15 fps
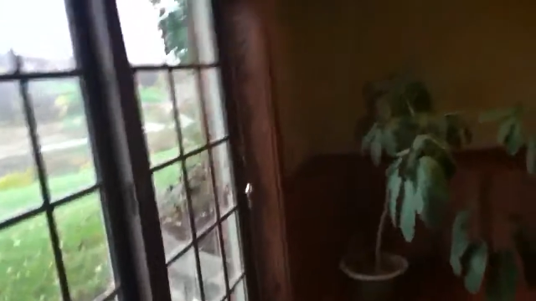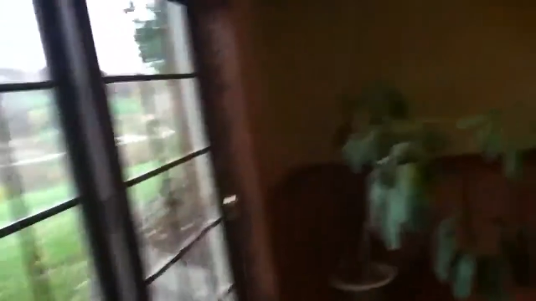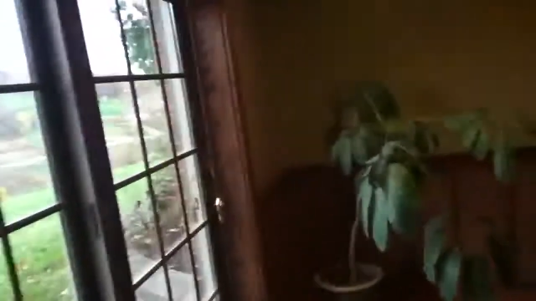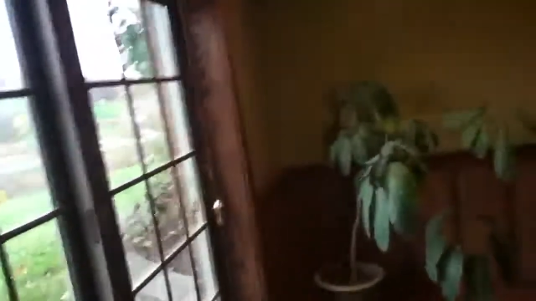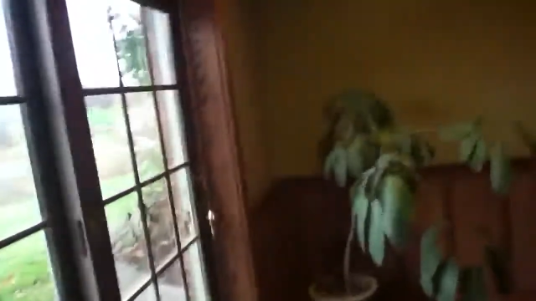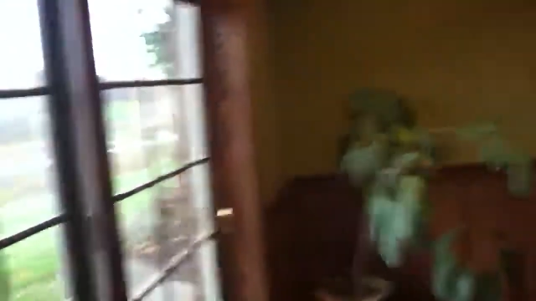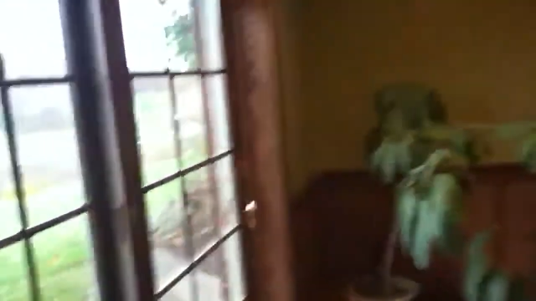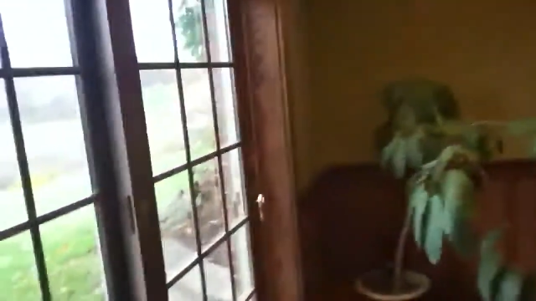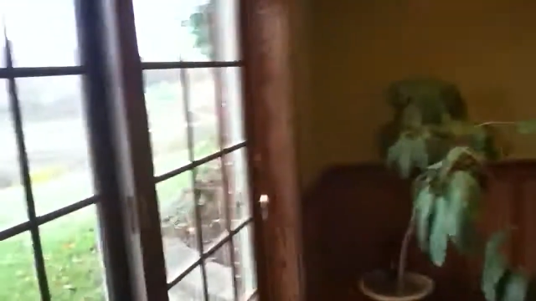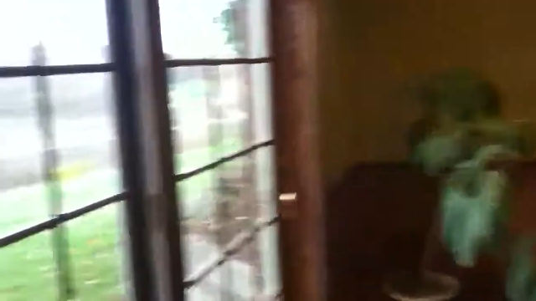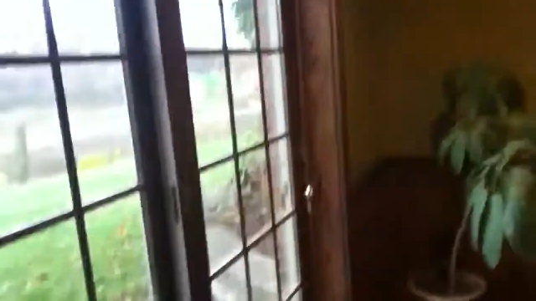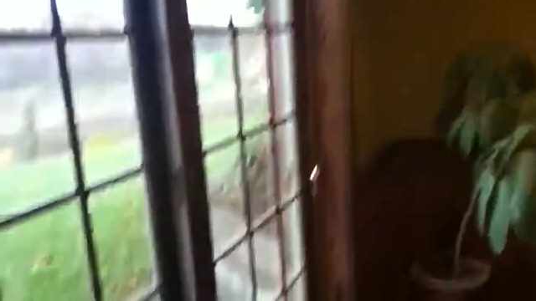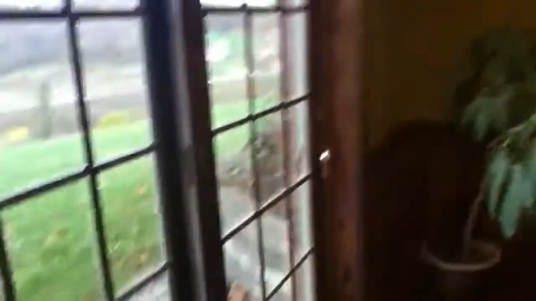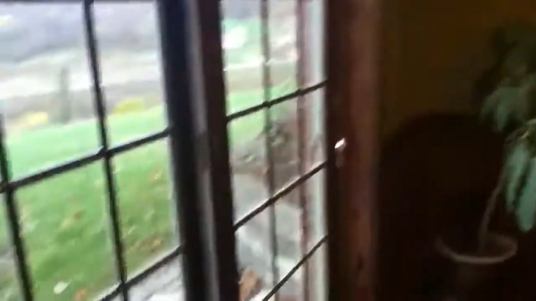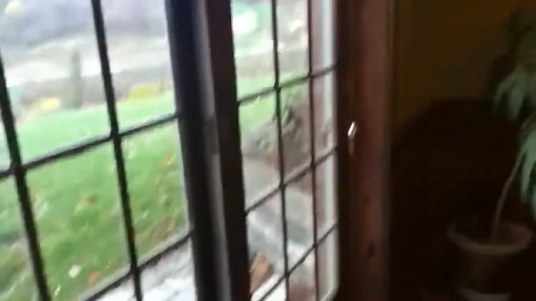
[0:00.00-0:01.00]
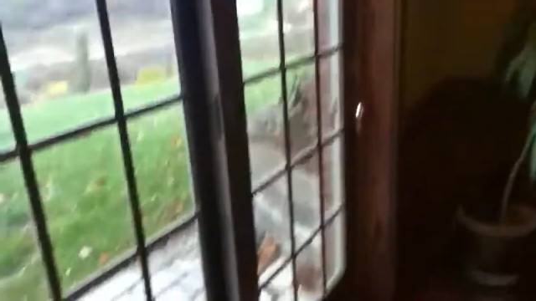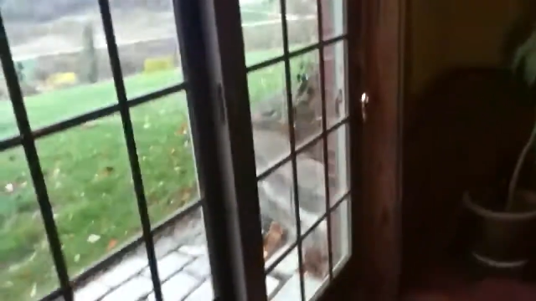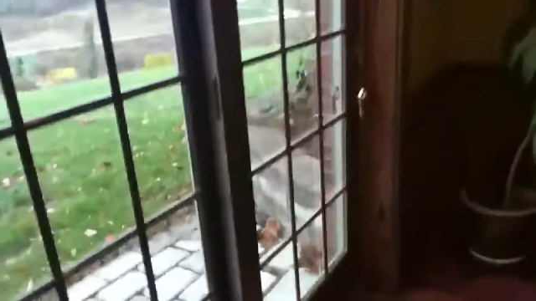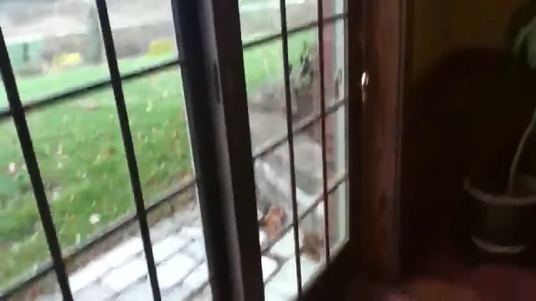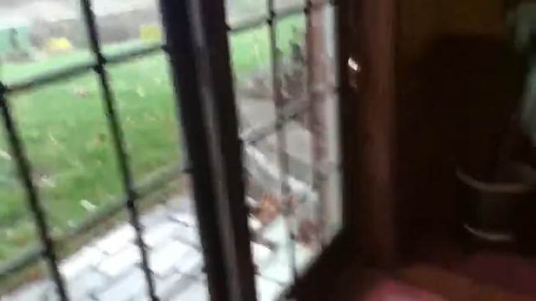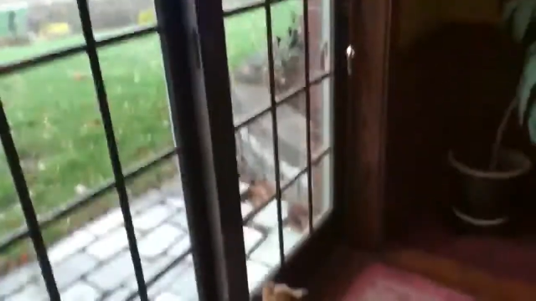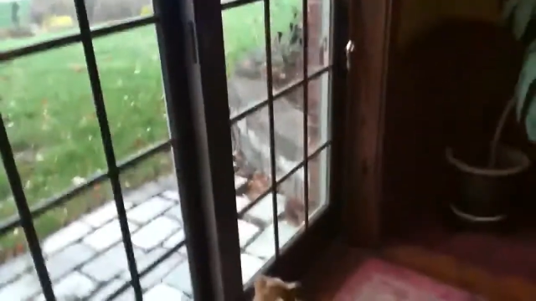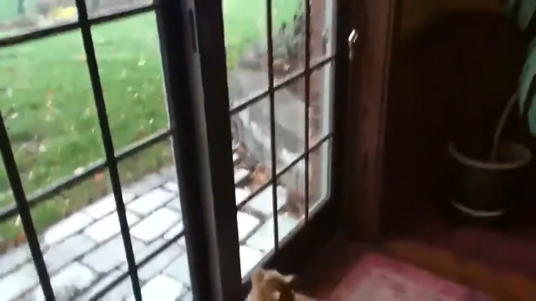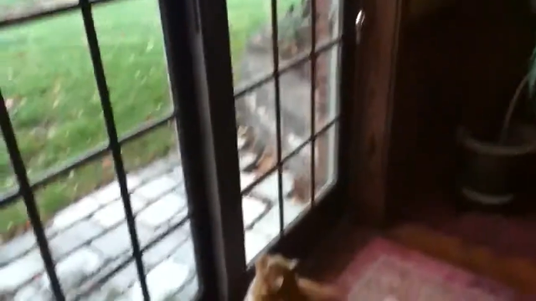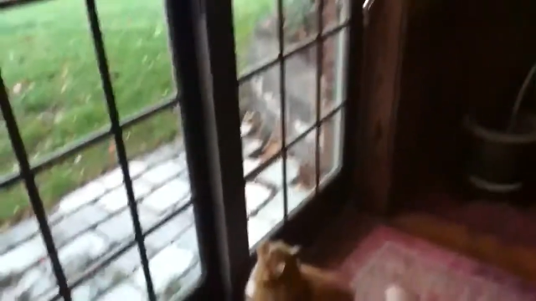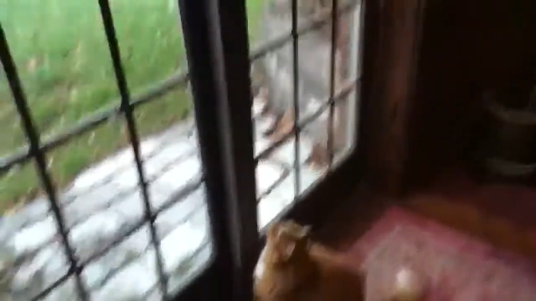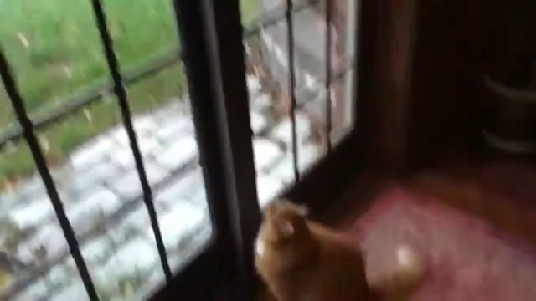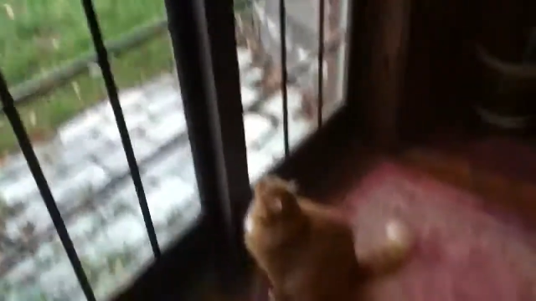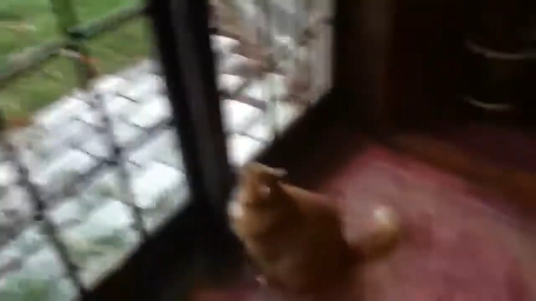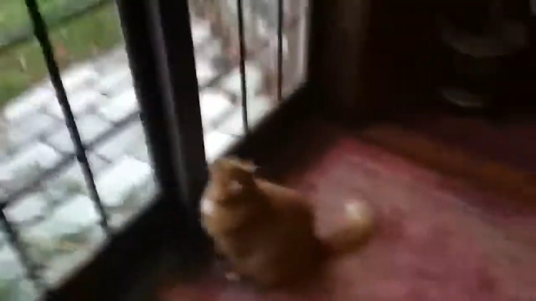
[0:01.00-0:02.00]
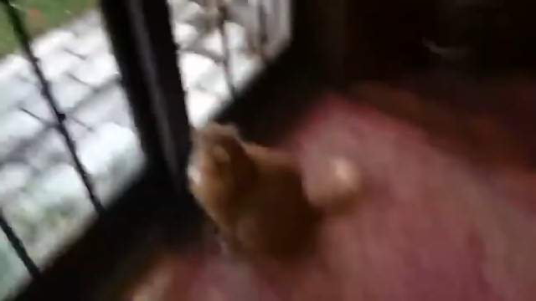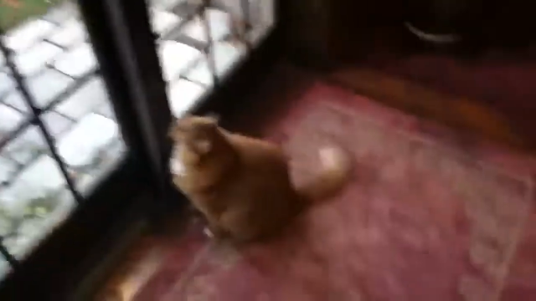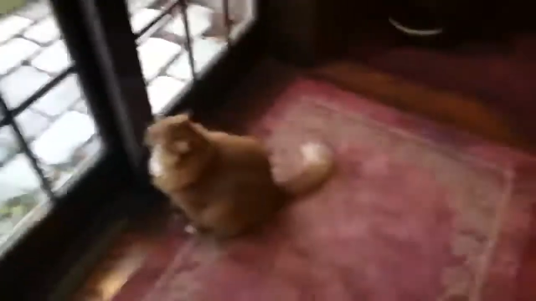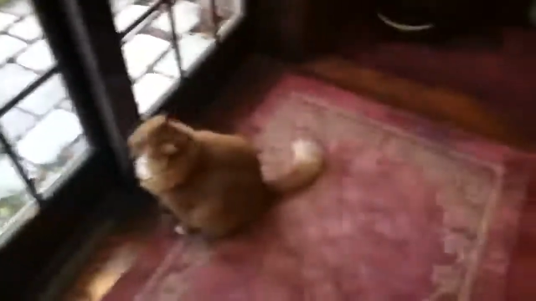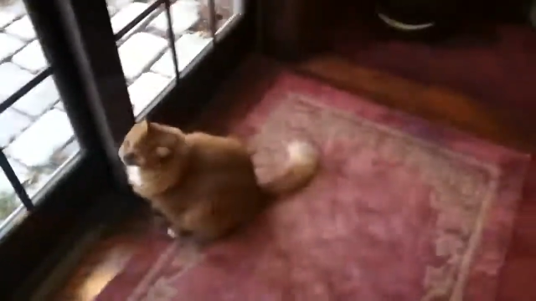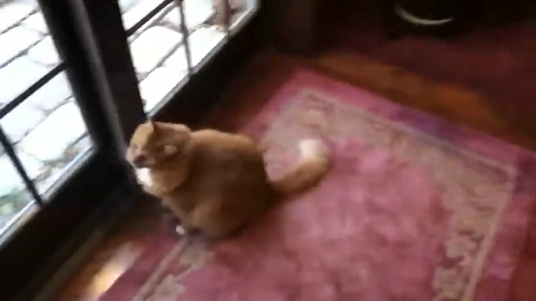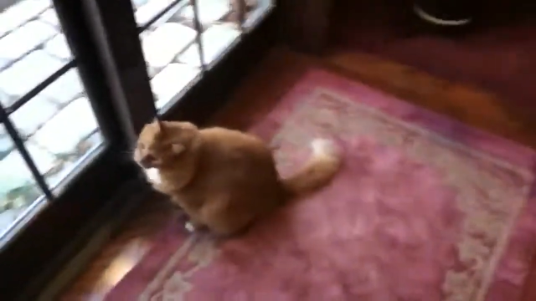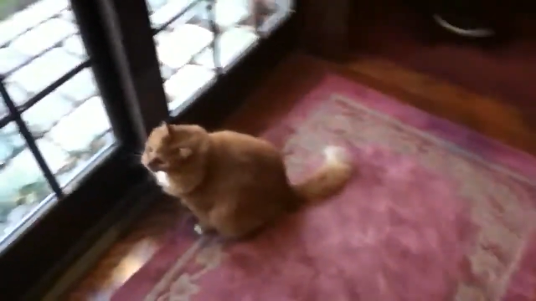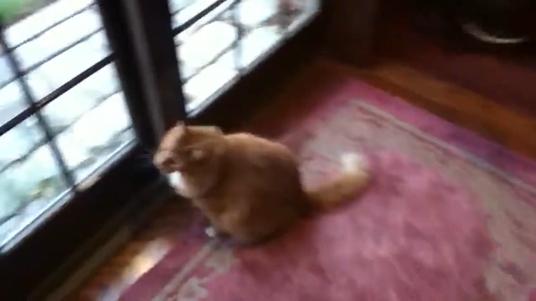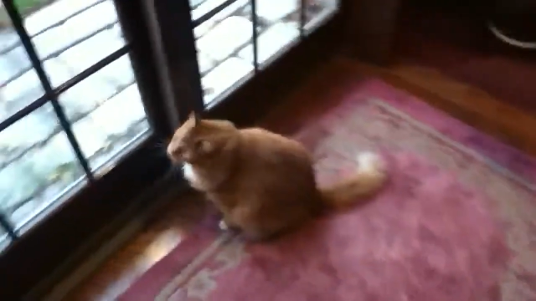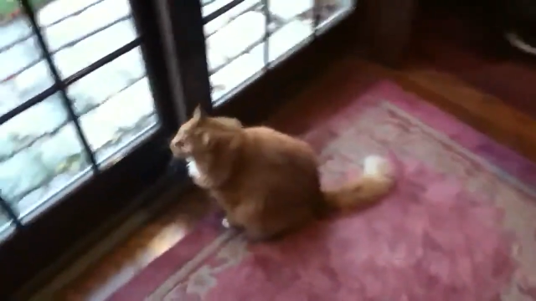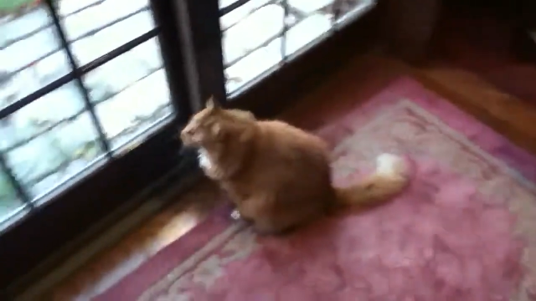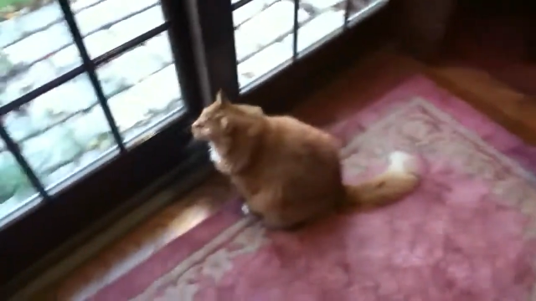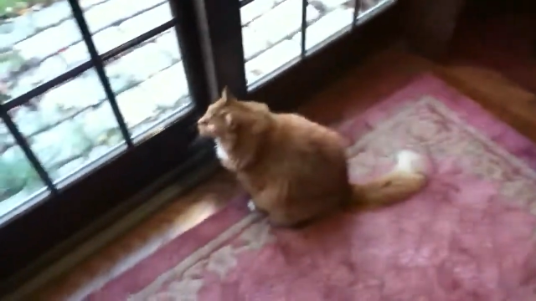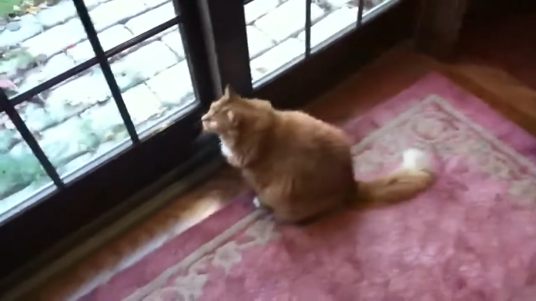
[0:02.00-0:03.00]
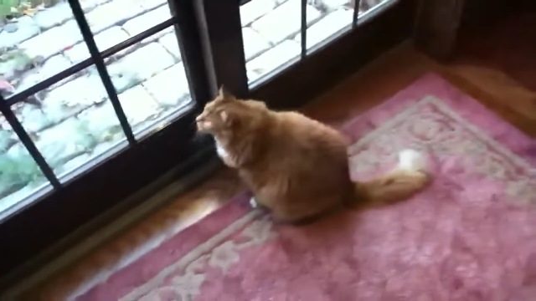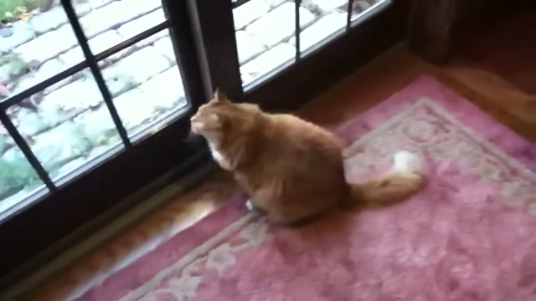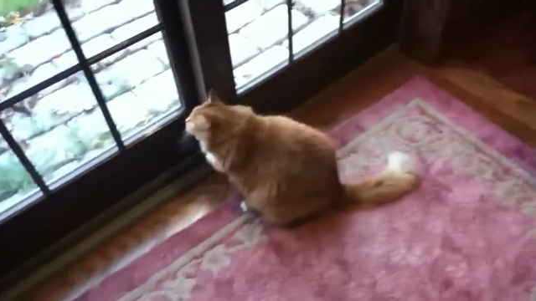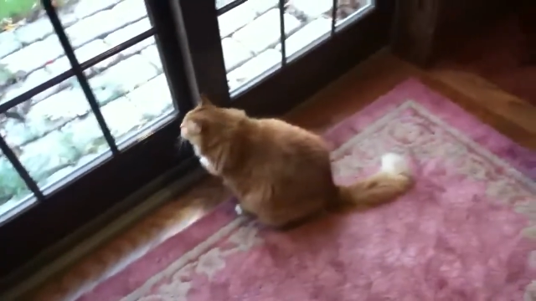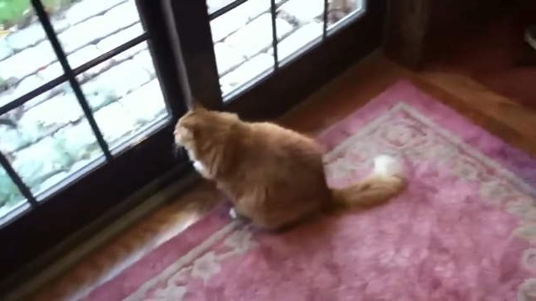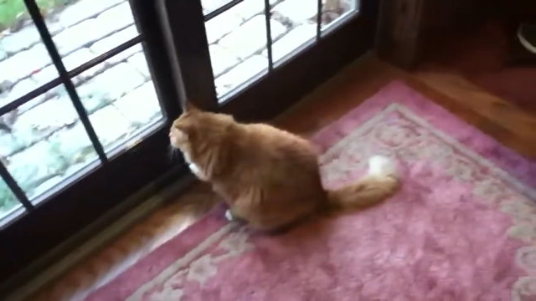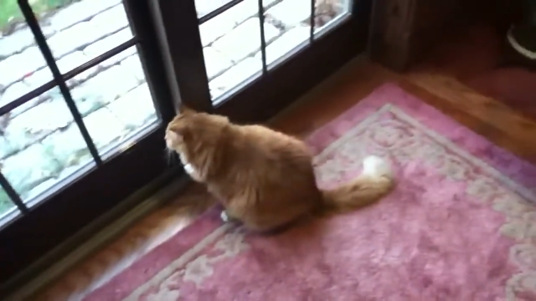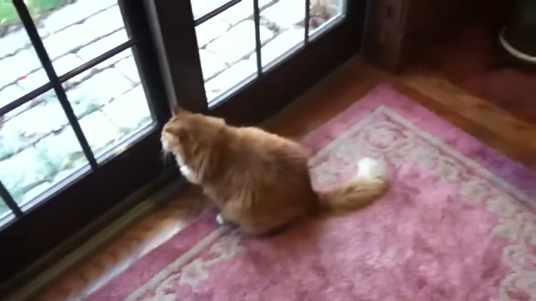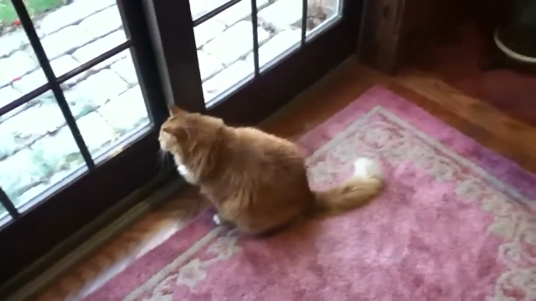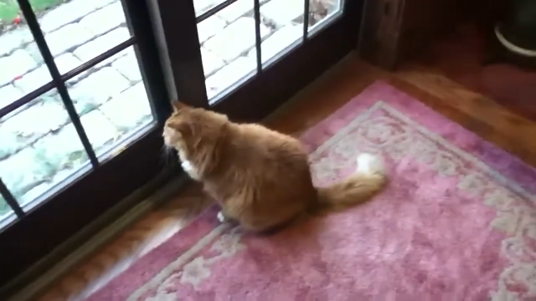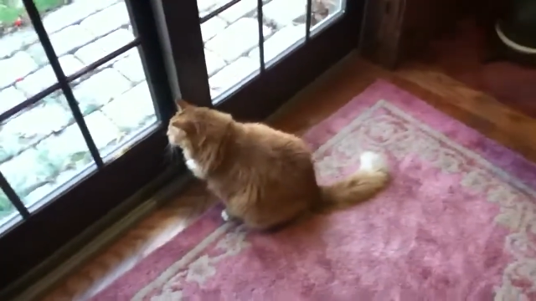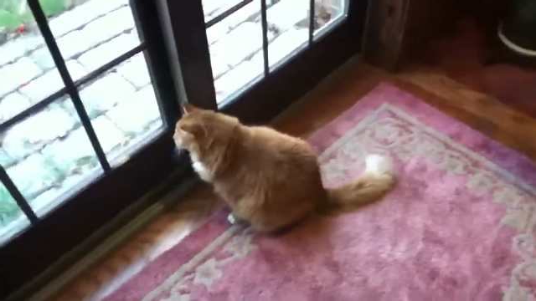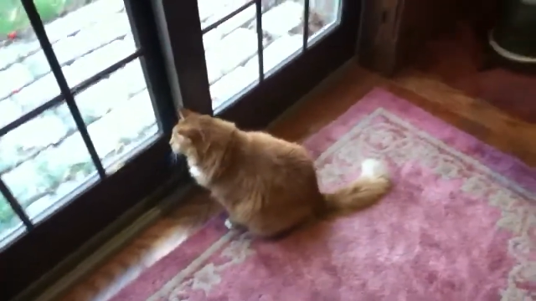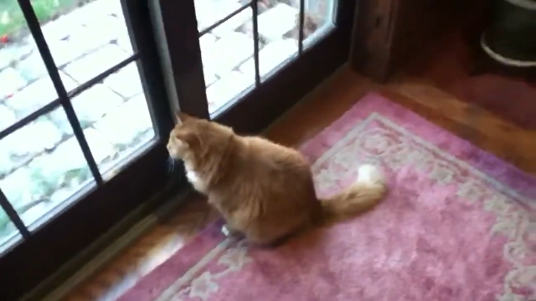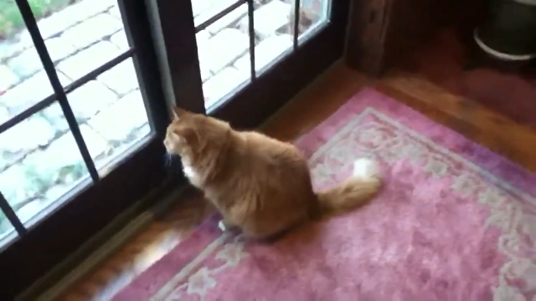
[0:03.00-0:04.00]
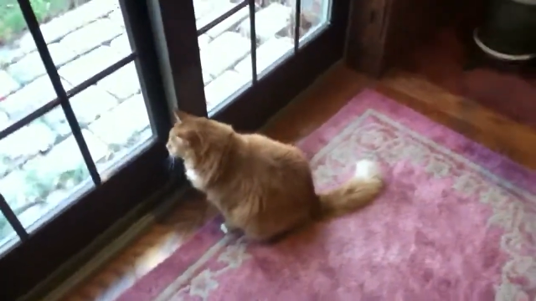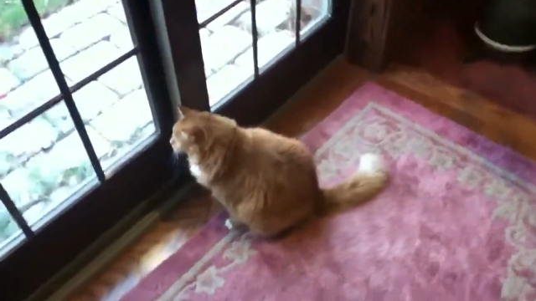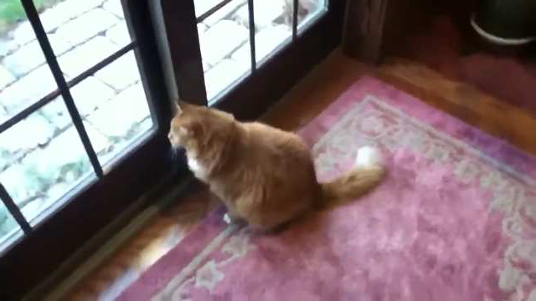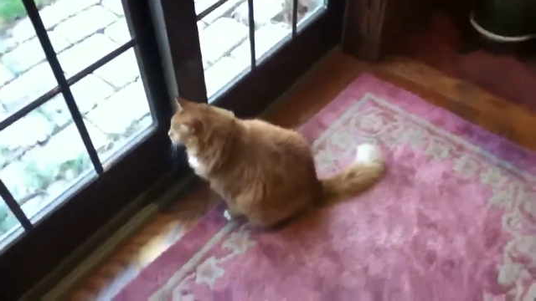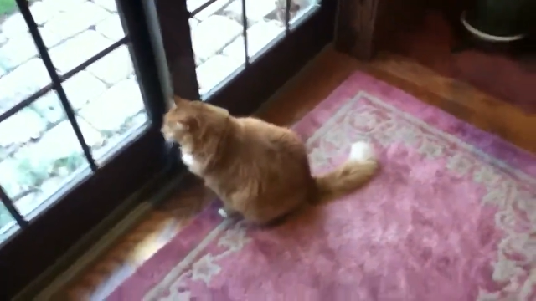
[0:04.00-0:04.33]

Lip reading: [unreadable: no face in view]